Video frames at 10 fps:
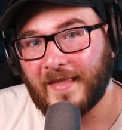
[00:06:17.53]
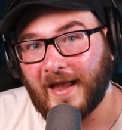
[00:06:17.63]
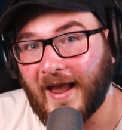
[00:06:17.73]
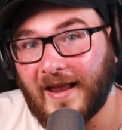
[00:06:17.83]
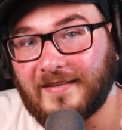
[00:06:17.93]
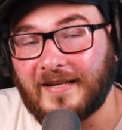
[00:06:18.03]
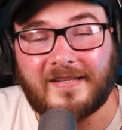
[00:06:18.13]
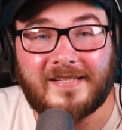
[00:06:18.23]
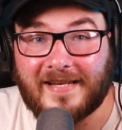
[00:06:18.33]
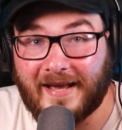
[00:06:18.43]
It
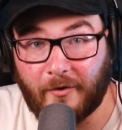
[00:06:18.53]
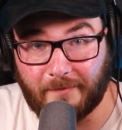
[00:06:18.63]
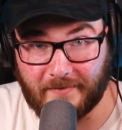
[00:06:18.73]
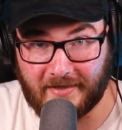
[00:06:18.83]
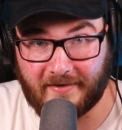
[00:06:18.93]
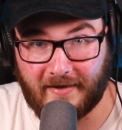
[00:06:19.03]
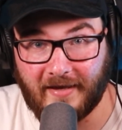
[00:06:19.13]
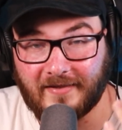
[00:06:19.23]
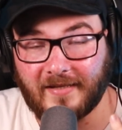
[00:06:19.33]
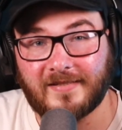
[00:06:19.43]
doesn't help me.
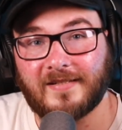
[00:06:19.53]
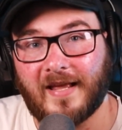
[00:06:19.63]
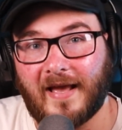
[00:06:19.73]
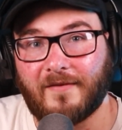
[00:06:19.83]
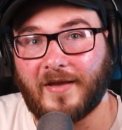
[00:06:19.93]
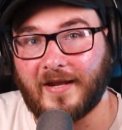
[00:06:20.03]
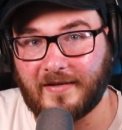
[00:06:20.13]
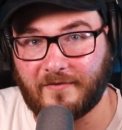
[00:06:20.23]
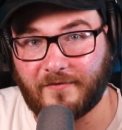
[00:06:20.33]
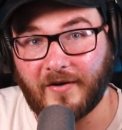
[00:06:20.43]
It doesn't have
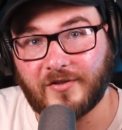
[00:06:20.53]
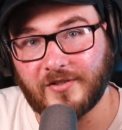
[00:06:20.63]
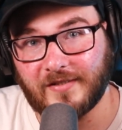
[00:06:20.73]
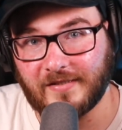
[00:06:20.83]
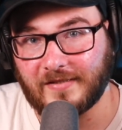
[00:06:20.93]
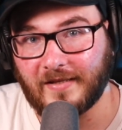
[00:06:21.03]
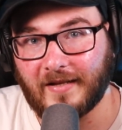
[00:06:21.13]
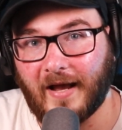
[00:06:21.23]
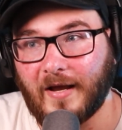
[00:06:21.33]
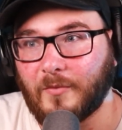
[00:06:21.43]
any functions that
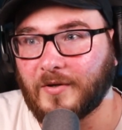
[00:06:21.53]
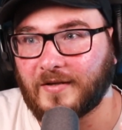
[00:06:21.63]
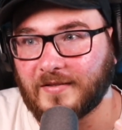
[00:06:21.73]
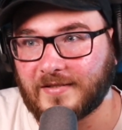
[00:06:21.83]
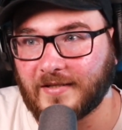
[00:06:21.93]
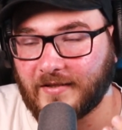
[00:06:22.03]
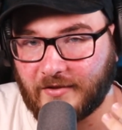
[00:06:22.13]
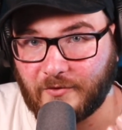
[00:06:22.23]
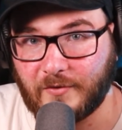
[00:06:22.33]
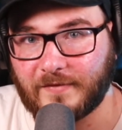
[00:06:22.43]
I would consider
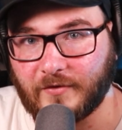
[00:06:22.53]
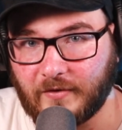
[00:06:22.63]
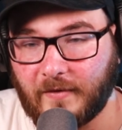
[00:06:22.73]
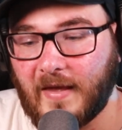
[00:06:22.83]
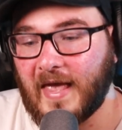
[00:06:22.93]
useful.